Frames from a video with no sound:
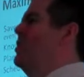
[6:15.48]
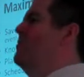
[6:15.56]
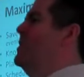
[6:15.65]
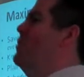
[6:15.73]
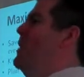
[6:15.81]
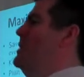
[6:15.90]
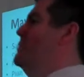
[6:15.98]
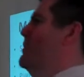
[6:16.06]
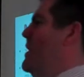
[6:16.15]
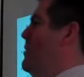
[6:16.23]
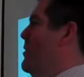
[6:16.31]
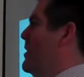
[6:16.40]
time you went to a
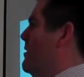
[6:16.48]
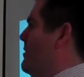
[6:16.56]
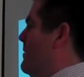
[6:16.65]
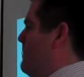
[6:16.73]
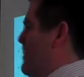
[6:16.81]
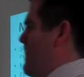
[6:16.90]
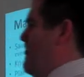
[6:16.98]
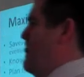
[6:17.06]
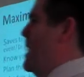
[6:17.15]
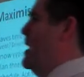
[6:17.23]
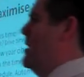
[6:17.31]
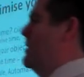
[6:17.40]
networking event.
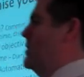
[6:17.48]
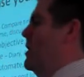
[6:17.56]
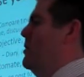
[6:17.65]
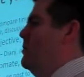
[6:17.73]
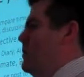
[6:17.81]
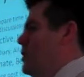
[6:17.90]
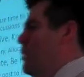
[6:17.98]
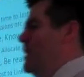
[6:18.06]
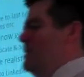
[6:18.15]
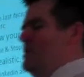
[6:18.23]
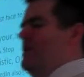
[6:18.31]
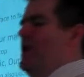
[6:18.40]
So you
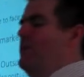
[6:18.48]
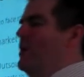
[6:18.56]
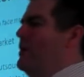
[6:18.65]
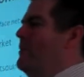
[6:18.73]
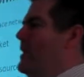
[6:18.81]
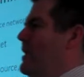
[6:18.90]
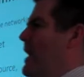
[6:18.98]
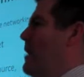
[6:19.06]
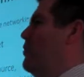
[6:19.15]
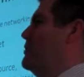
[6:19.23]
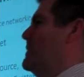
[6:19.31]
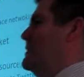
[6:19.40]
went to a networking event,
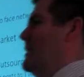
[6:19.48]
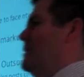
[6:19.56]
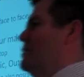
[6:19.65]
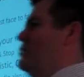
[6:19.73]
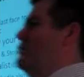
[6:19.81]
how long did it take to